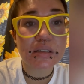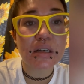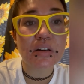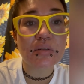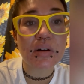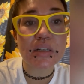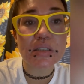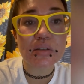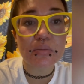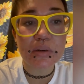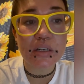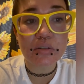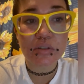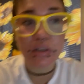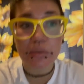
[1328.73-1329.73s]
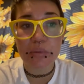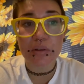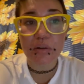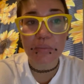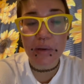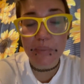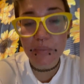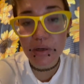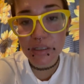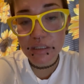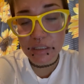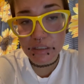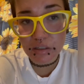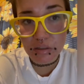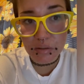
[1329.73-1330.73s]
across the renotubular membranes
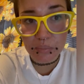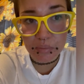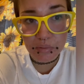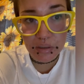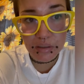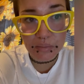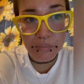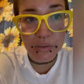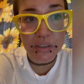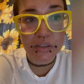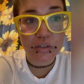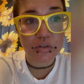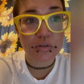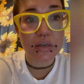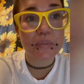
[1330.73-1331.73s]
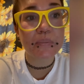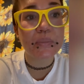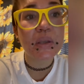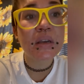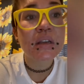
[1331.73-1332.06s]
into the bloodstream.